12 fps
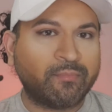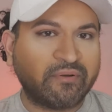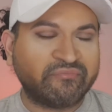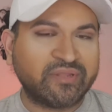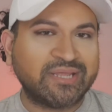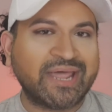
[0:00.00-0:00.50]
or
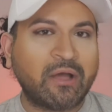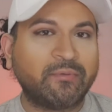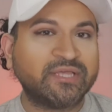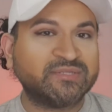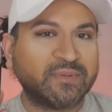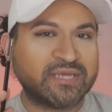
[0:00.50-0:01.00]
buffing it out
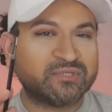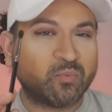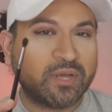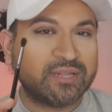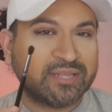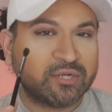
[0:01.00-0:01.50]
is because
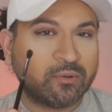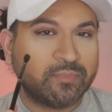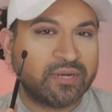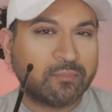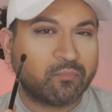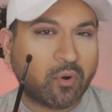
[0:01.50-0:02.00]
what little
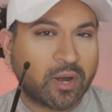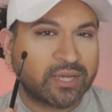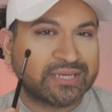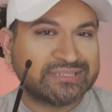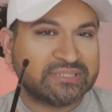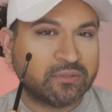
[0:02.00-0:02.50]
bit of
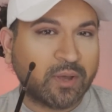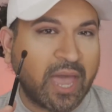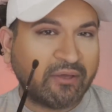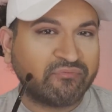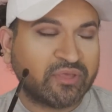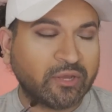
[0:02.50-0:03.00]
product I still
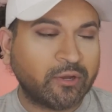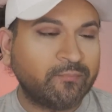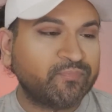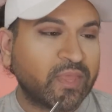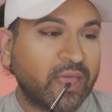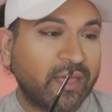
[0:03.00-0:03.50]
have
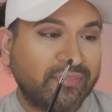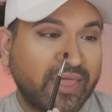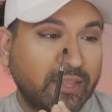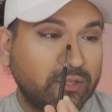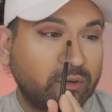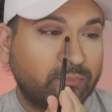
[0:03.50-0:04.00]
here,
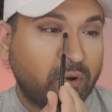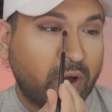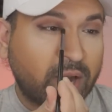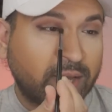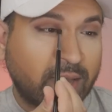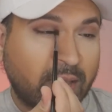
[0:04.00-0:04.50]
that little
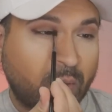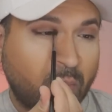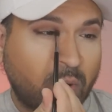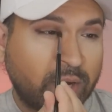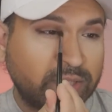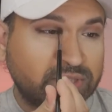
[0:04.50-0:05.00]
product I
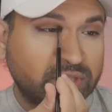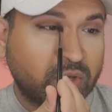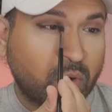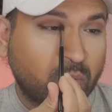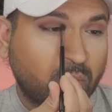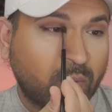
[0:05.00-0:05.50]
want it to
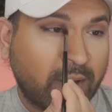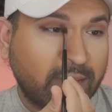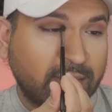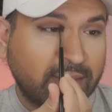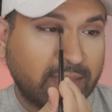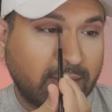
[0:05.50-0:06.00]
go right
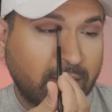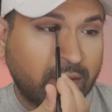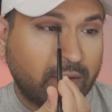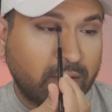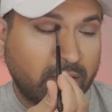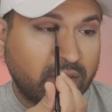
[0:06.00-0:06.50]

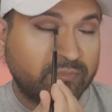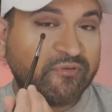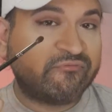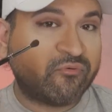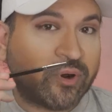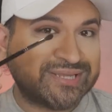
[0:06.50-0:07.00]
here
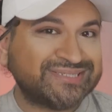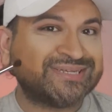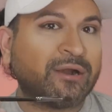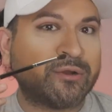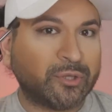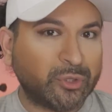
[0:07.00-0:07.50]
before I
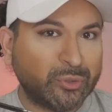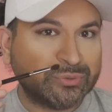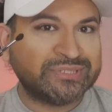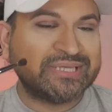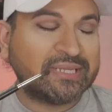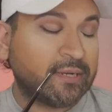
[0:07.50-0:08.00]
start
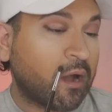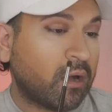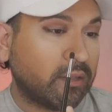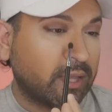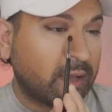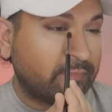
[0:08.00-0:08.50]
using it
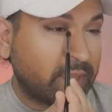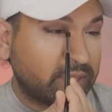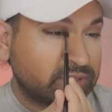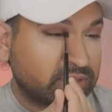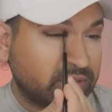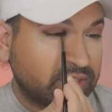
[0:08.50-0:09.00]
all up.
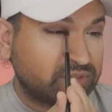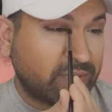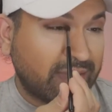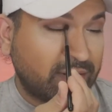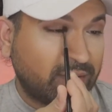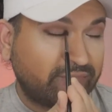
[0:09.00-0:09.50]
So this
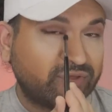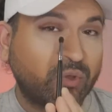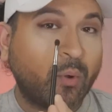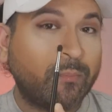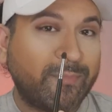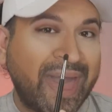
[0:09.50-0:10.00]
way I don't have to
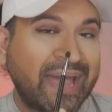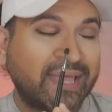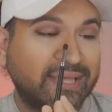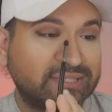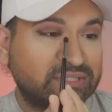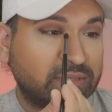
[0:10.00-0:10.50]
go back
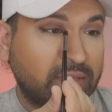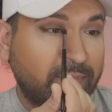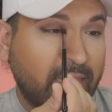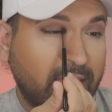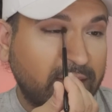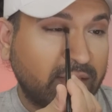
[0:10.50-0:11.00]
into the
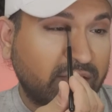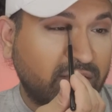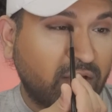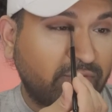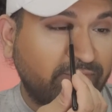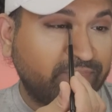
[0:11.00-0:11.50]
pan
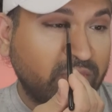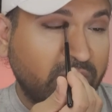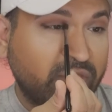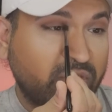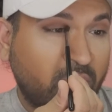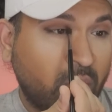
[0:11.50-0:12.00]
itself.
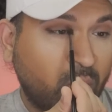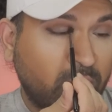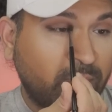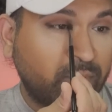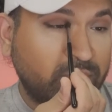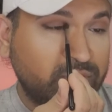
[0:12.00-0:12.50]
So what
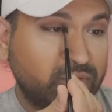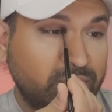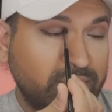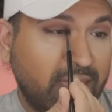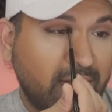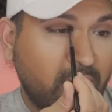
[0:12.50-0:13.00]
I'm going to do
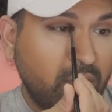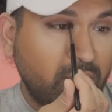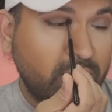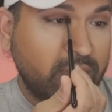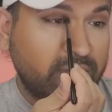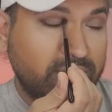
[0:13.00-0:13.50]
now,
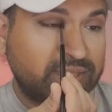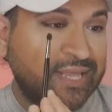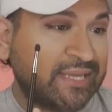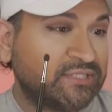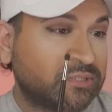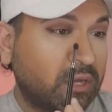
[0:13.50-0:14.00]
the
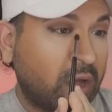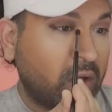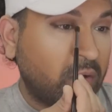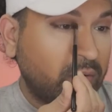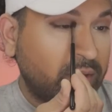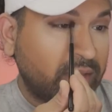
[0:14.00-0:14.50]
next
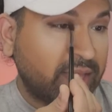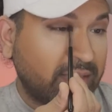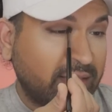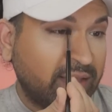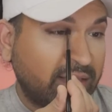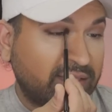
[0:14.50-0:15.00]
go,
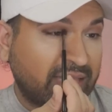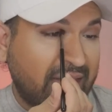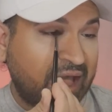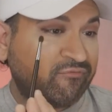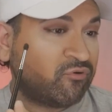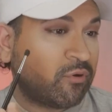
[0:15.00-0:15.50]
is
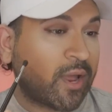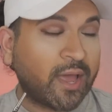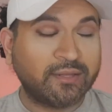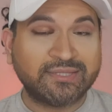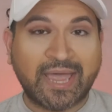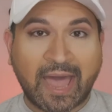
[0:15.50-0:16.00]
after I
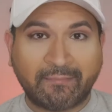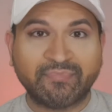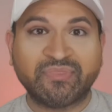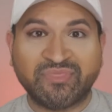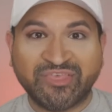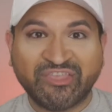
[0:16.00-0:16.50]
dab
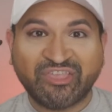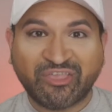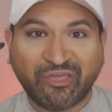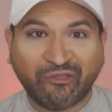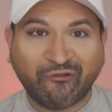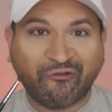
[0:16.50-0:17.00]
this
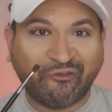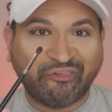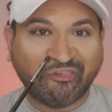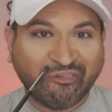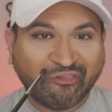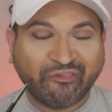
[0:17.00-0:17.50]
here and
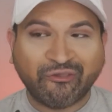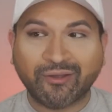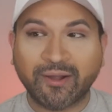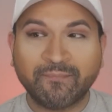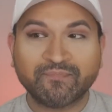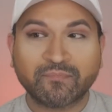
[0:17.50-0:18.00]
this
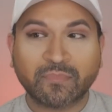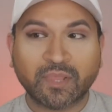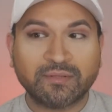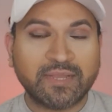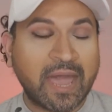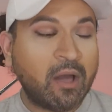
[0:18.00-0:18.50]
here,
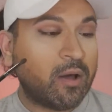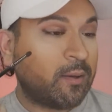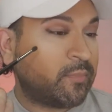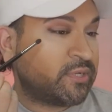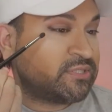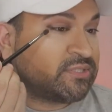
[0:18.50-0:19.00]
now I'm
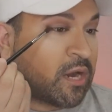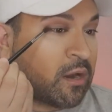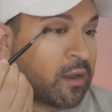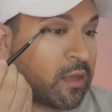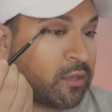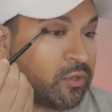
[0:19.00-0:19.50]
going to
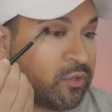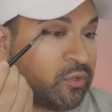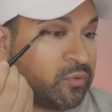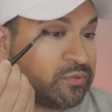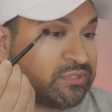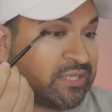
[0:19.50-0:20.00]
start
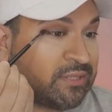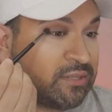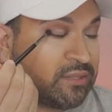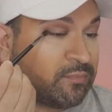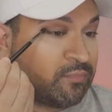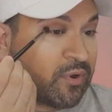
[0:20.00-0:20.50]
using
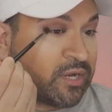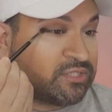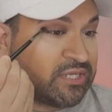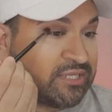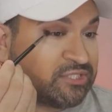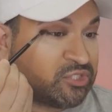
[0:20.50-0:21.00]
the brush
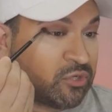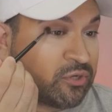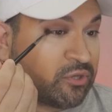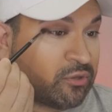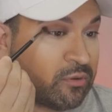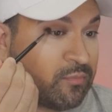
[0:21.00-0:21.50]
in
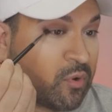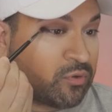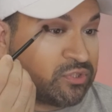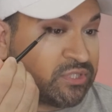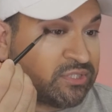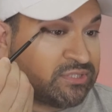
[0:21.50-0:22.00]
circular
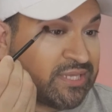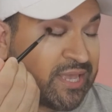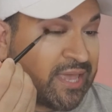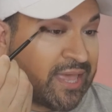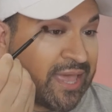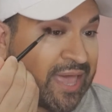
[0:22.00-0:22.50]
motions
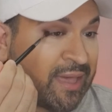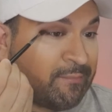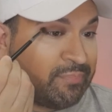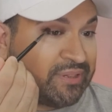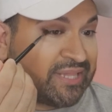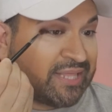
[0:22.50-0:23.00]
and
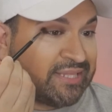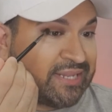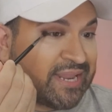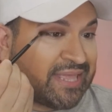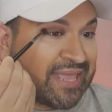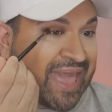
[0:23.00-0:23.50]
blend
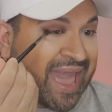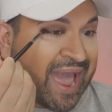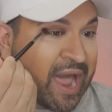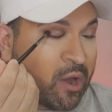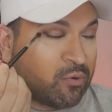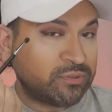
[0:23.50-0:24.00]
it
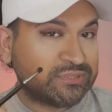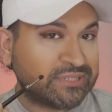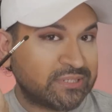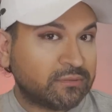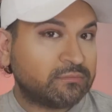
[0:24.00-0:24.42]
out